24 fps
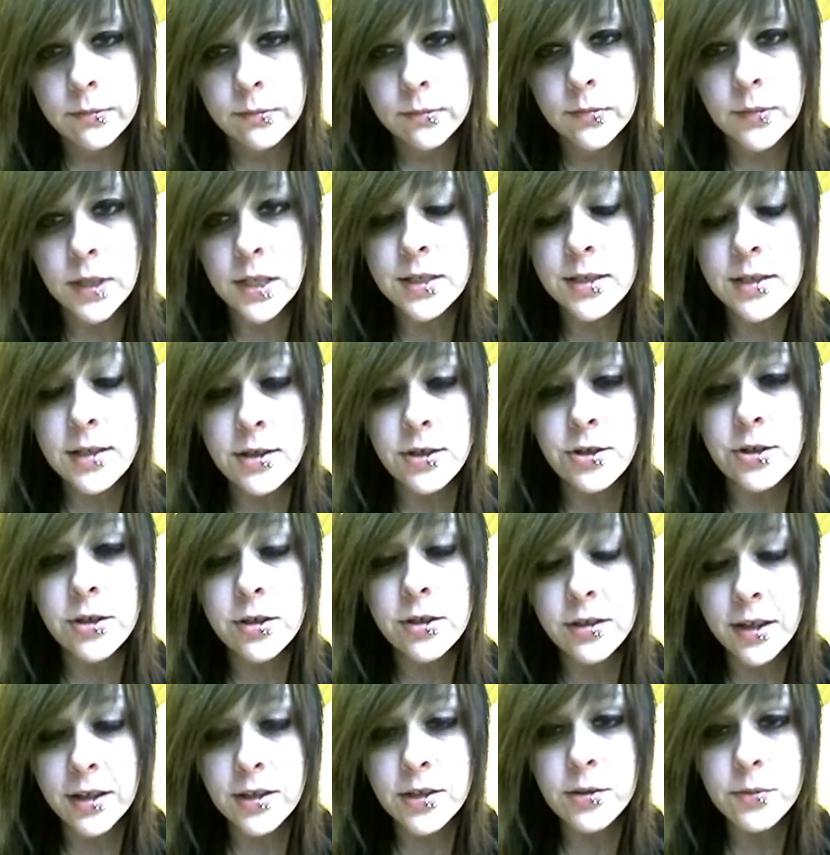That's such a
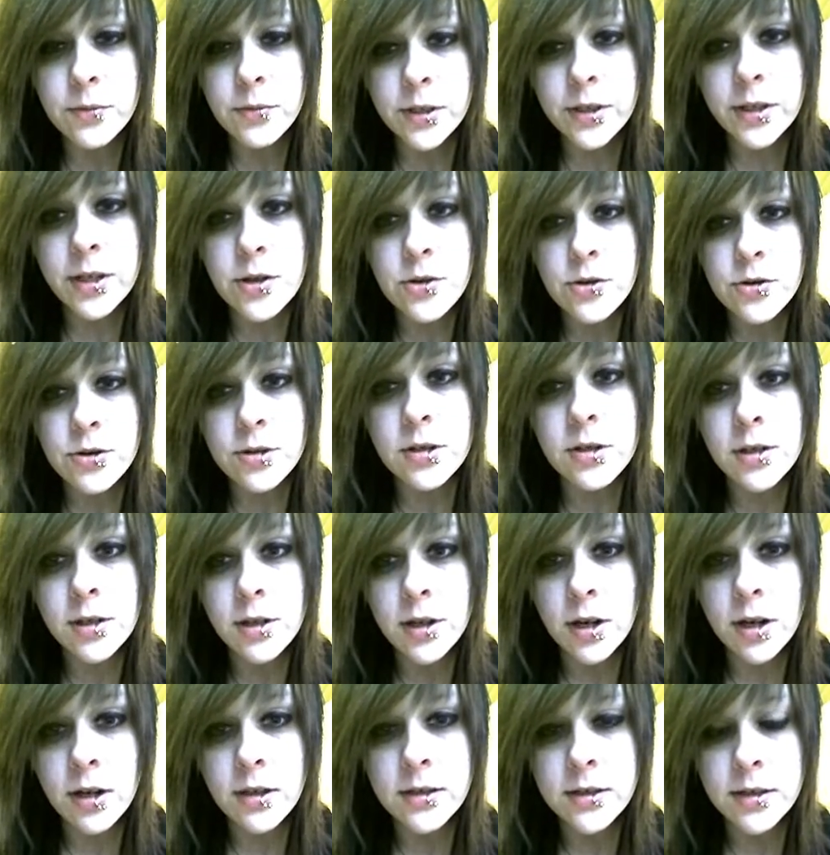that's a really interesting
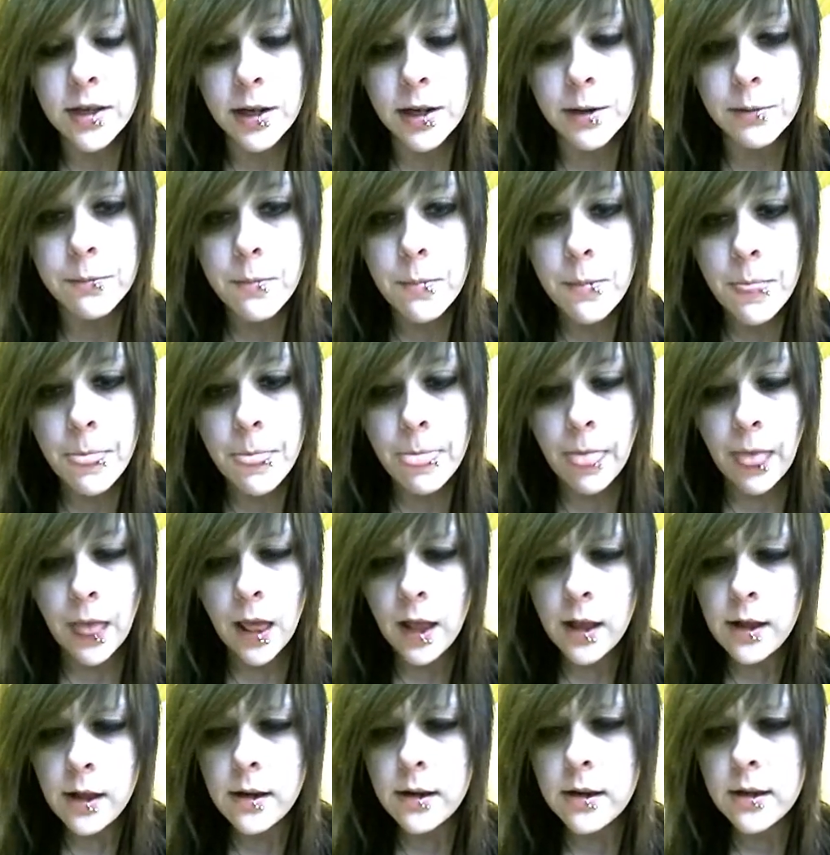concept.
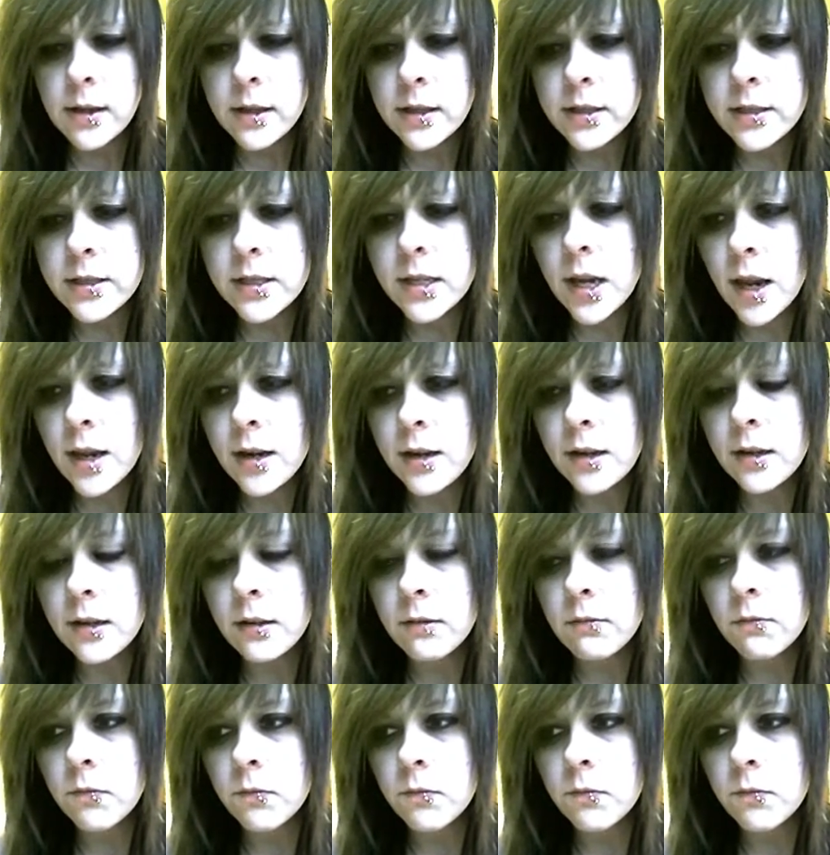It's kind of